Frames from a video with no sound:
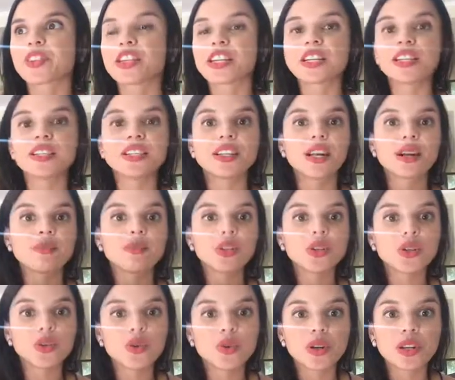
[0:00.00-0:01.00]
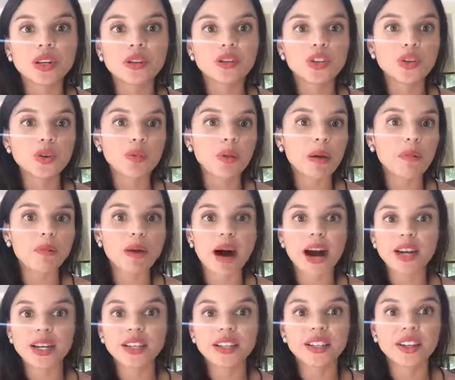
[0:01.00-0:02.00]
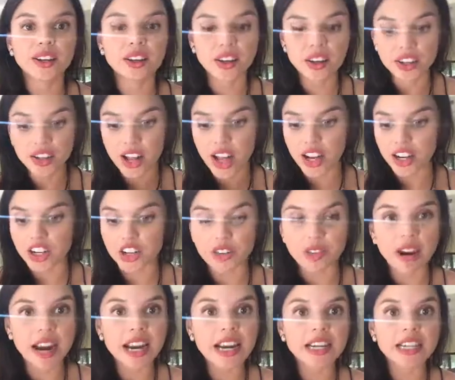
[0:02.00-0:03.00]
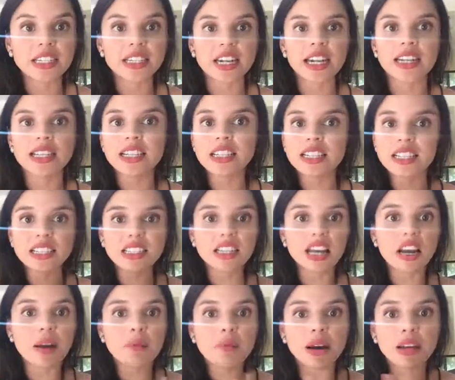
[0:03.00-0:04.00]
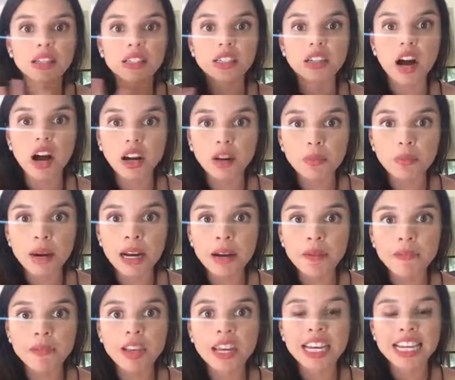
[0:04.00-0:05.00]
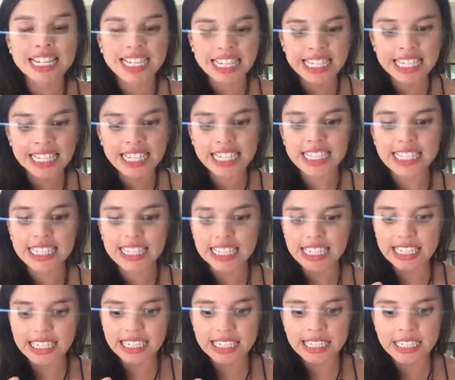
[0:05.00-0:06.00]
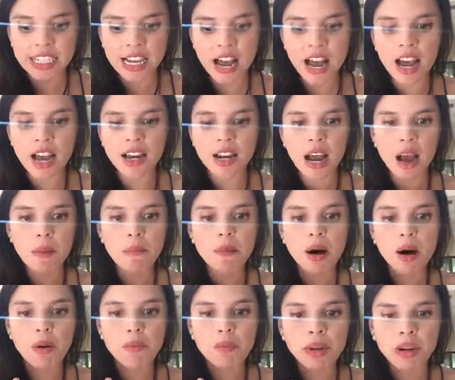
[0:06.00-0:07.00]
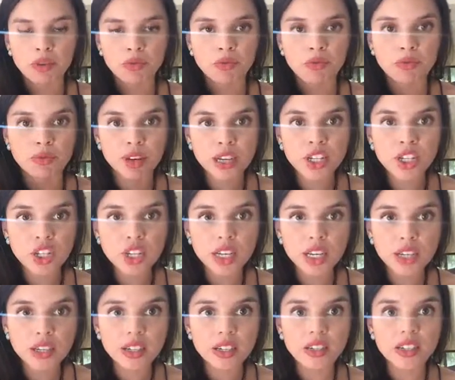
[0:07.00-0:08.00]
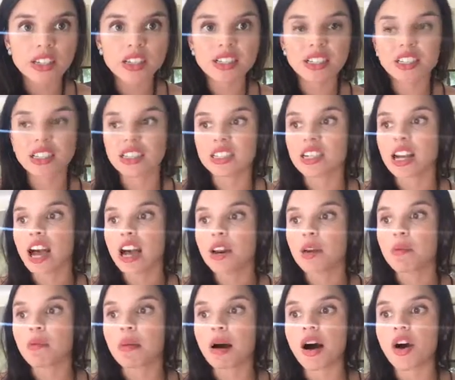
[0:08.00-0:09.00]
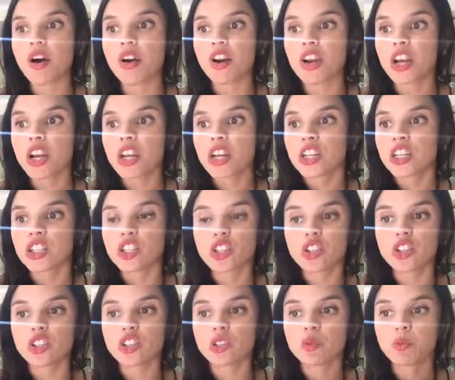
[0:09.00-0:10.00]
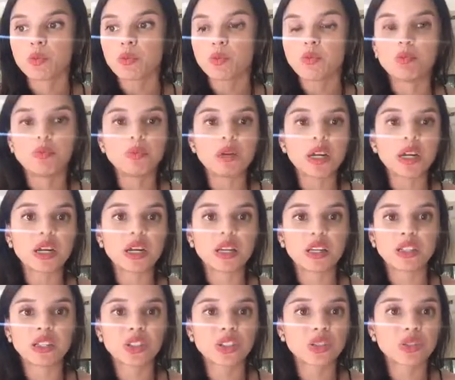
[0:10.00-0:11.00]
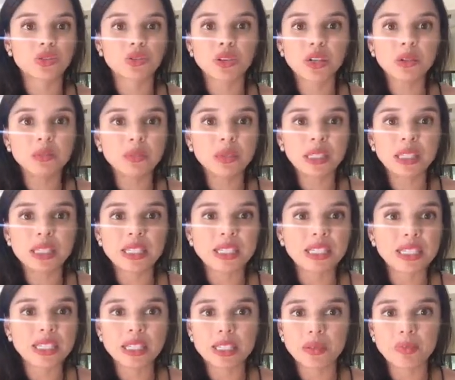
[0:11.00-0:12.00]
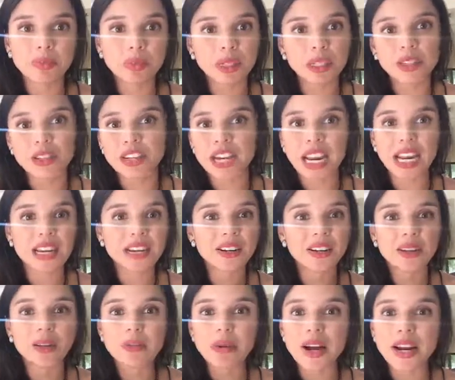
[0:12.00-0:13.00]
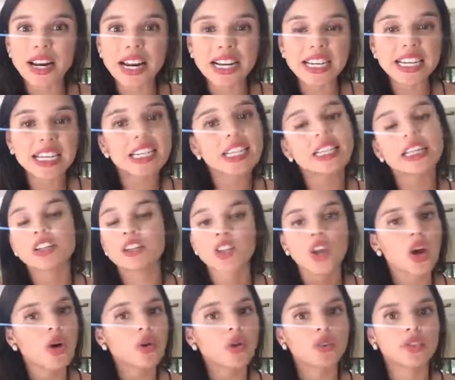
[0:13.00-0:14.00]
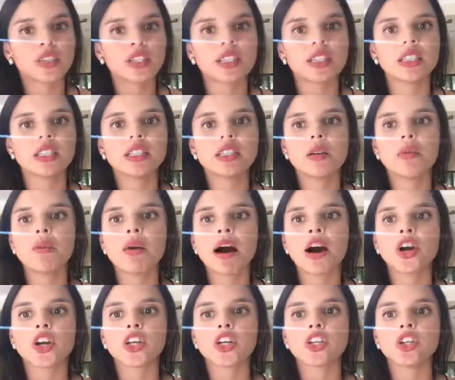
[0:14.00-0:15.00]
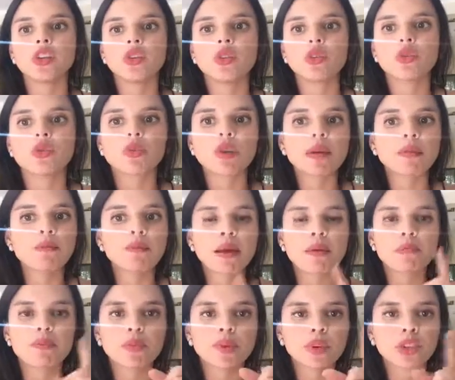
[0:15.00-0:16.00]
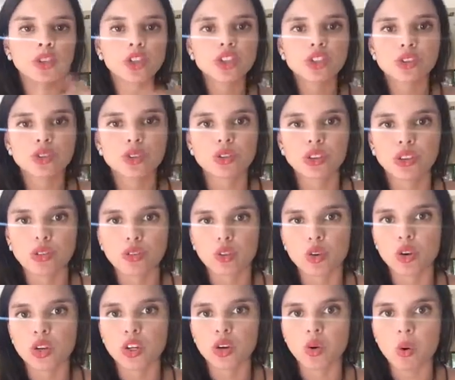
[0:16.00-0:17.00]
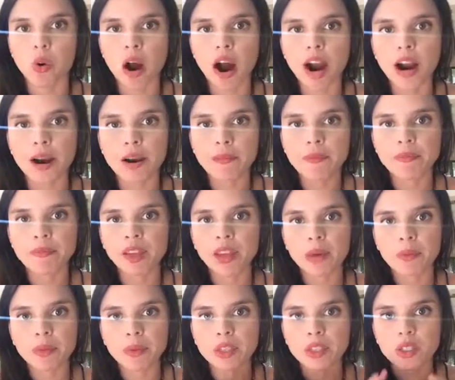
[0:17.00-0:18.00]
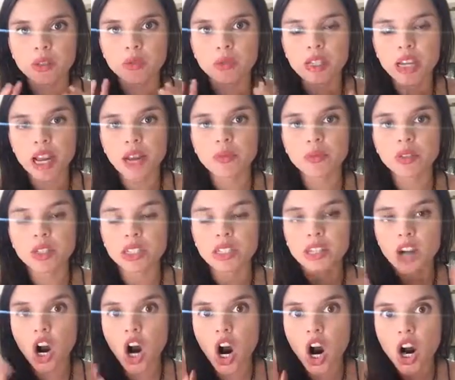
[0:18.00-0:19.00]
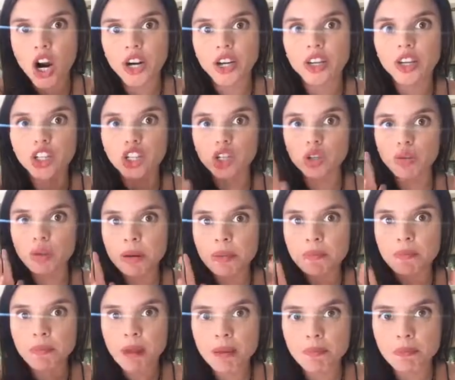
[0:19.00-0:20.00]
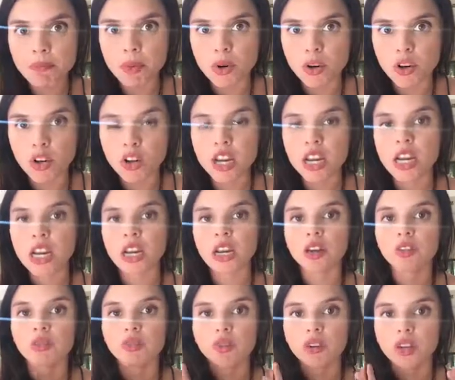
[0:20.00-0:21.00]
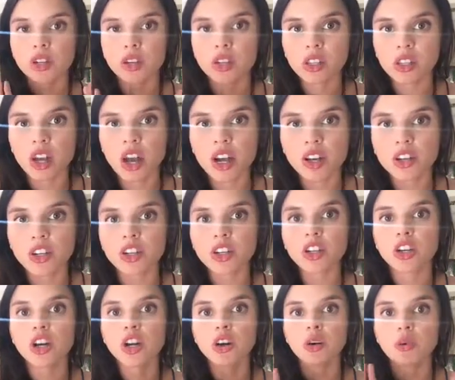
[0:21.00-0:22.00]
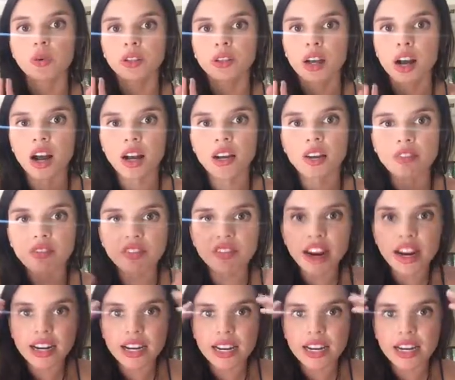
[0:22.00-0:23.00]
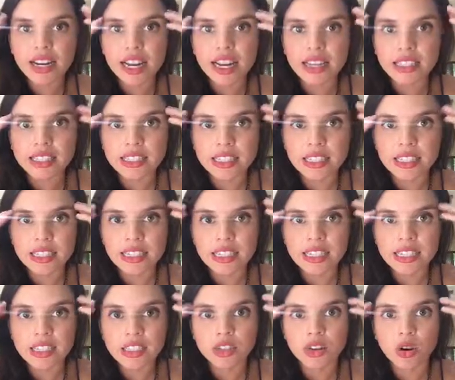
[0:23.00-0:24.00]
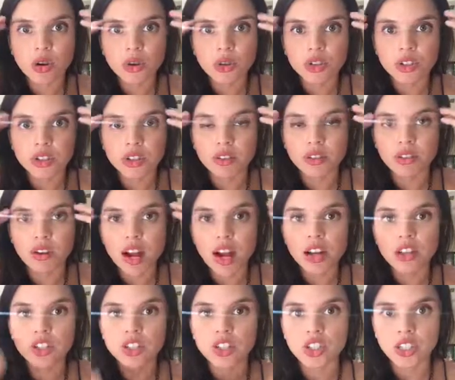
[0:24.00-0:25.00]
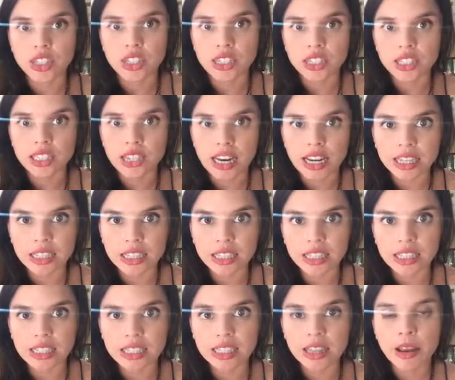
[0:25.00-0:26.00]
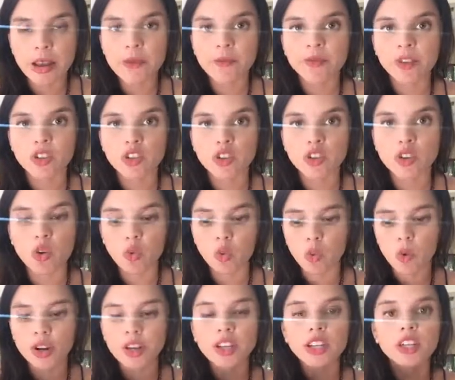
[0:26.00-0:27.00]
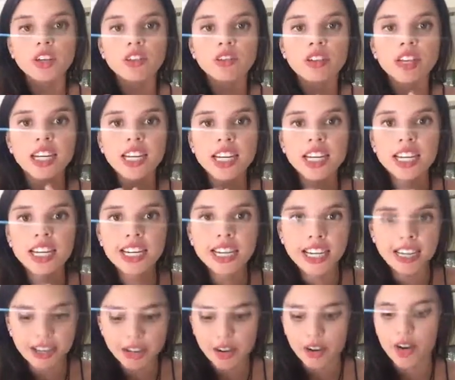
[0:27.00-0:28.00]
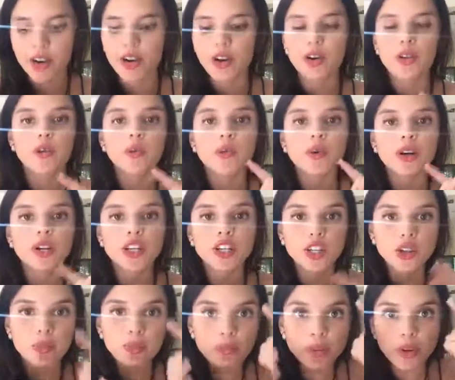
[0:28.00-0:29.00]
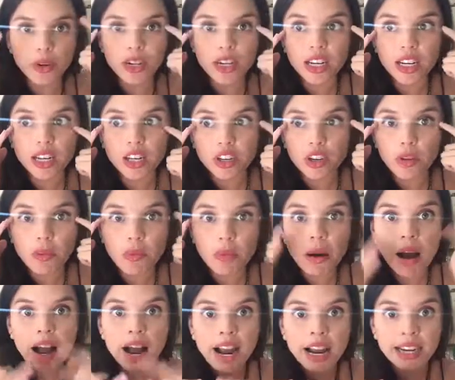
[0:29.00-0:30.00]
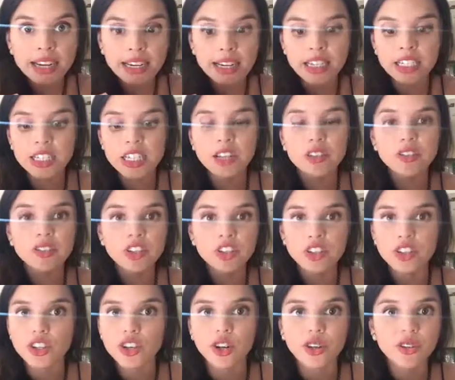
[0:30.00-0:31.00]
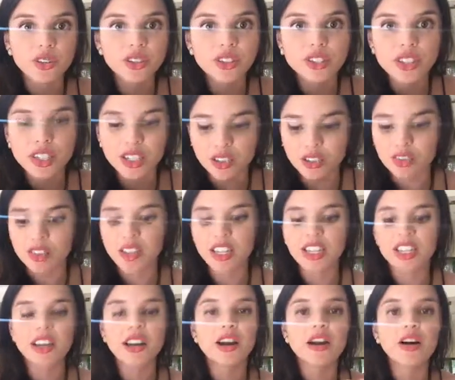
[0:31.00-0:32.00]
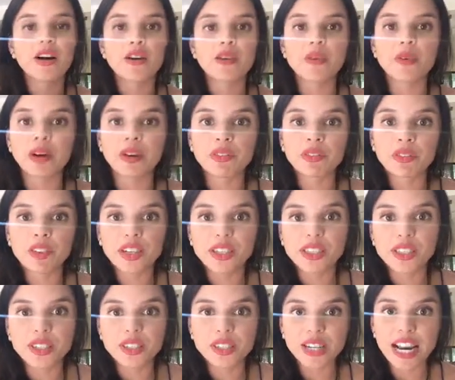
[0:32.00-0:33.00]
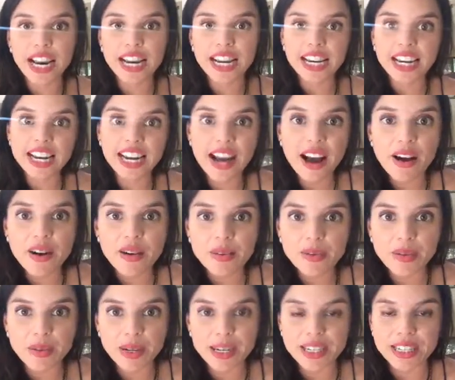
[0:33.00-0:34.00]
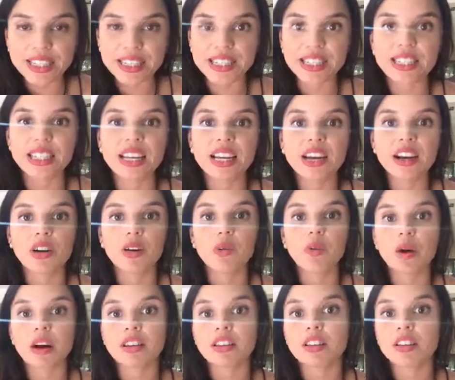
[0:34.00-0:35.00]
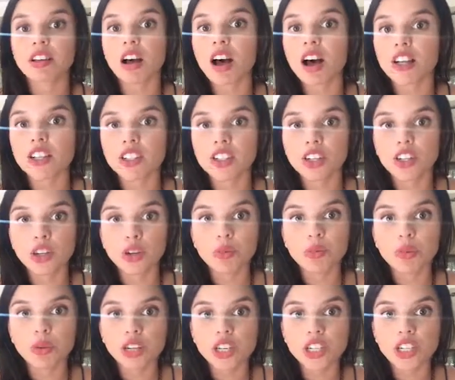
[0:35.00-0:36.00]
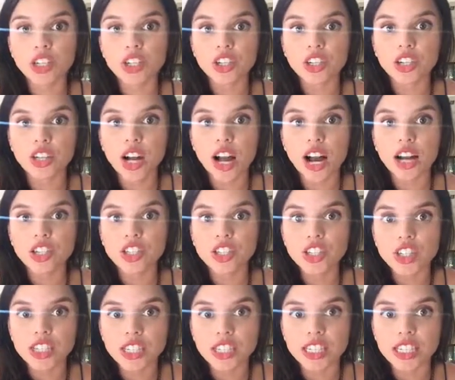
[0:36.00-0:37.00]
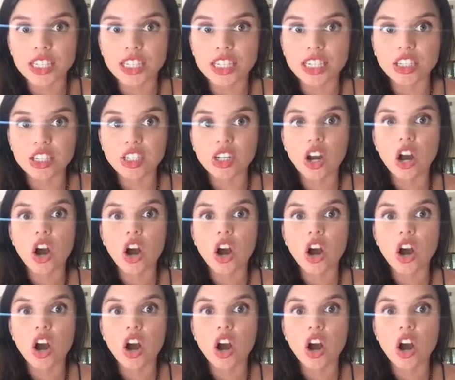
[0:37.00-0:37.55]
things that I'm doing to my body that are not great. And this is not about dogma. This is not about being rigid. This is not about just being extremely disciplined and anal about anything. No, this is about you remembering the truth of who you are. But sometimes it's harder to remember if we're cluttered with uninvited guests in this ocean of consciousness. So what are you eating? What are you putting in your mind and TV shows, TV what friends you're hanging out with, what thoughts are you bringing to your consciousness.